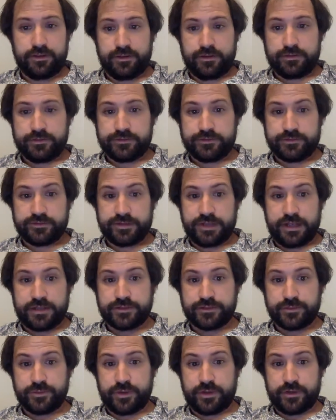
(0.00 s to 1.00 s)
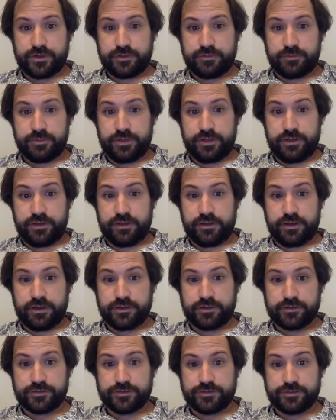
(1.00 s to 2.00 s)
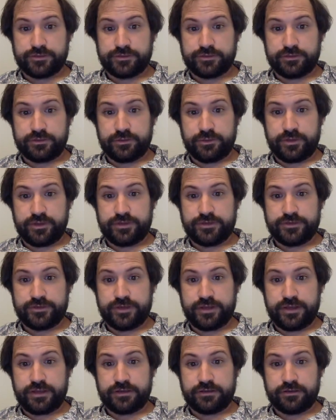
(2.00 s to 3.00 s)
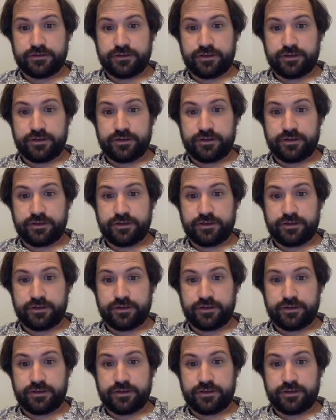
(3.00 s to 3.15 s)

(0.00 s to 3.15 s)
Saturated media enters a slurry state and